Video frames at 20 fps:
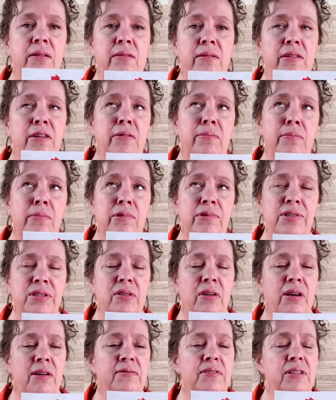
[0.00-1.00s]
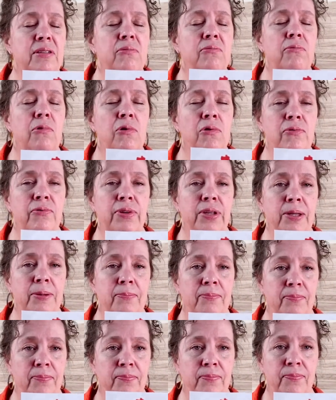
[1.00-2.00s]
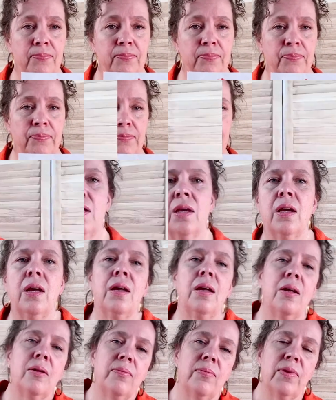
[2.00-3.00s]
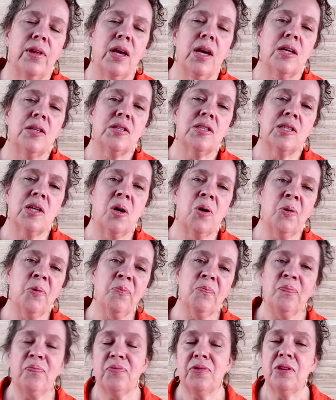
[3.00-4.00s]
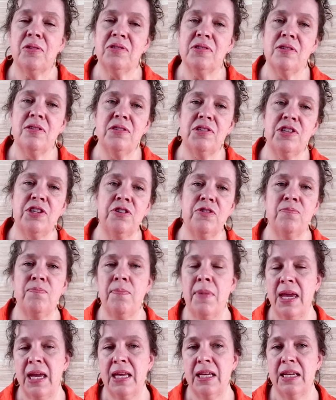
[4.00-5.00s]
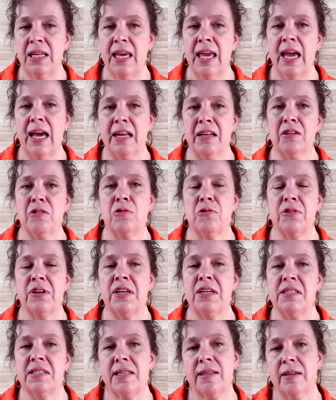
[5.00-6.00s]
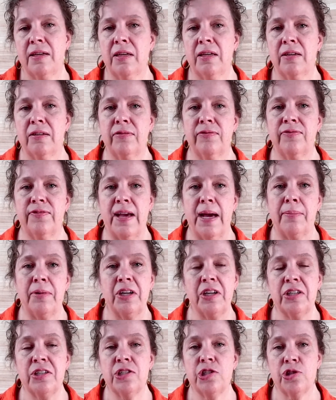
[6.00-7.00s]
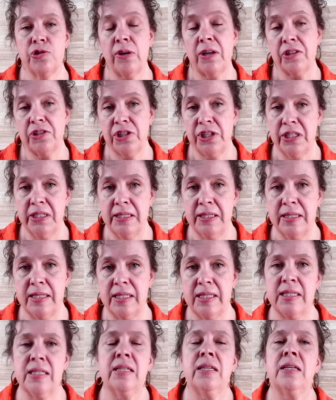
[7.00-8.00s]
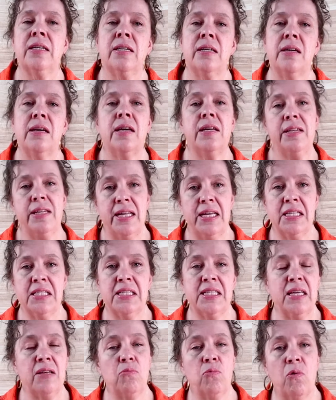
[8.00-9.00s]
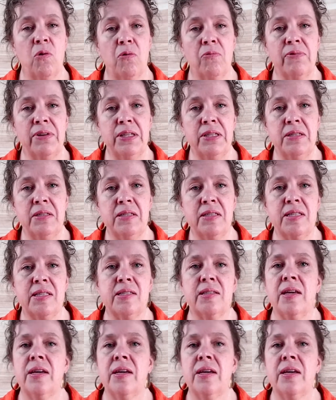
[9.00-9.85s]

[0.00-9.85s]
They're most often woven. So those are the two main categories of fabric constructions, knits and wovens.